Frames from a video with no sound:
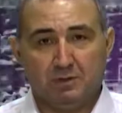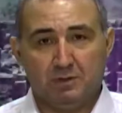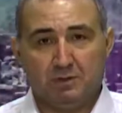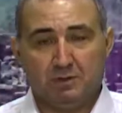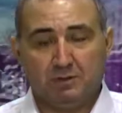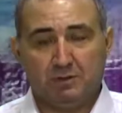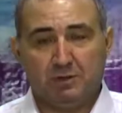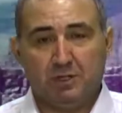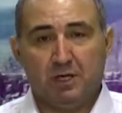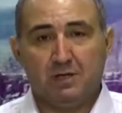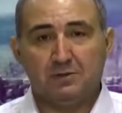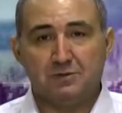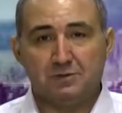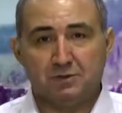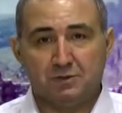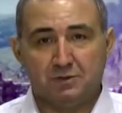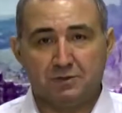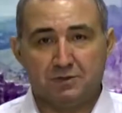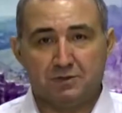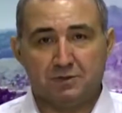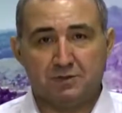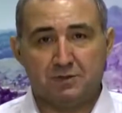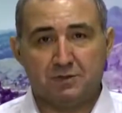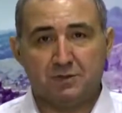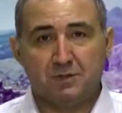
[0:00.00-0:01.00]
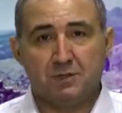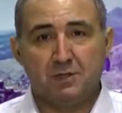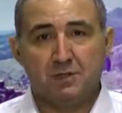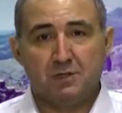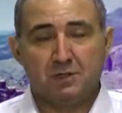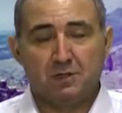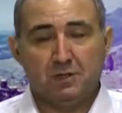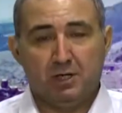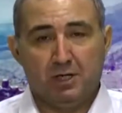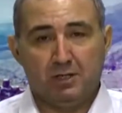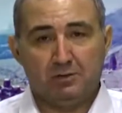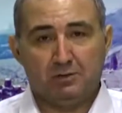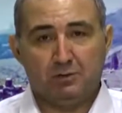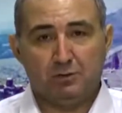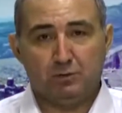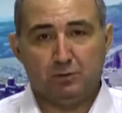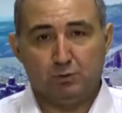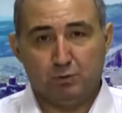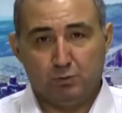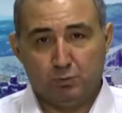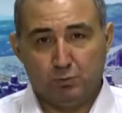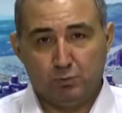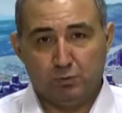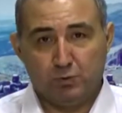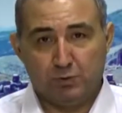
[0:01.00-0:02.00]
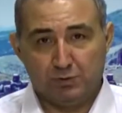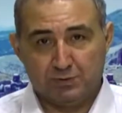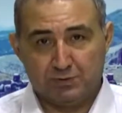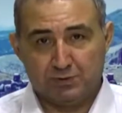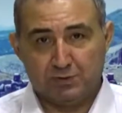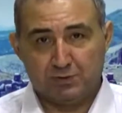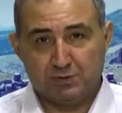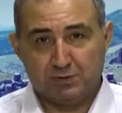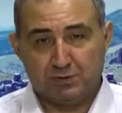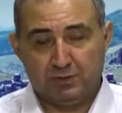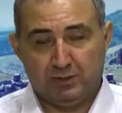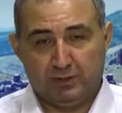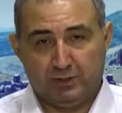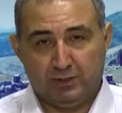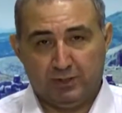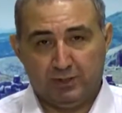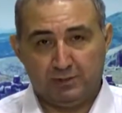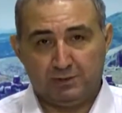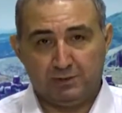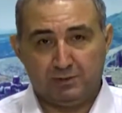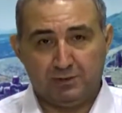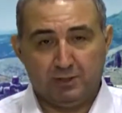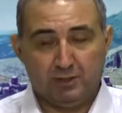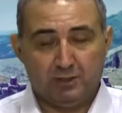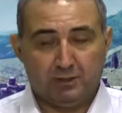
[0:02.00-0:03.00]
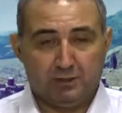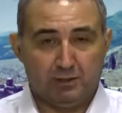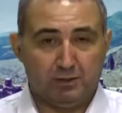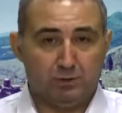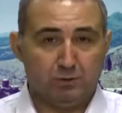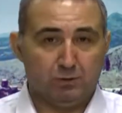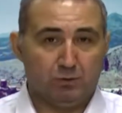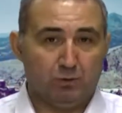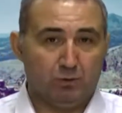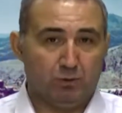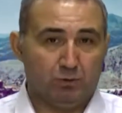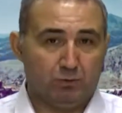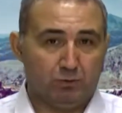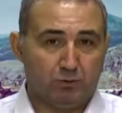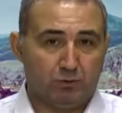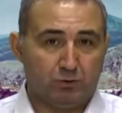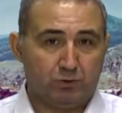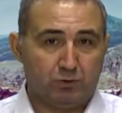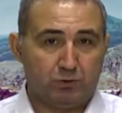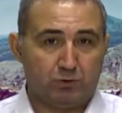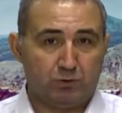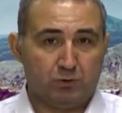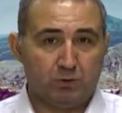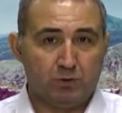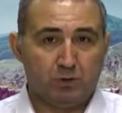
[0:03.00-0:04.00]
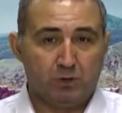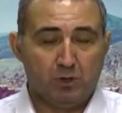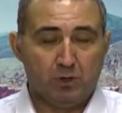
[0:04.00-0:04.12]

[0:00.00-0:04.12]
gadgets at the university and taking notes.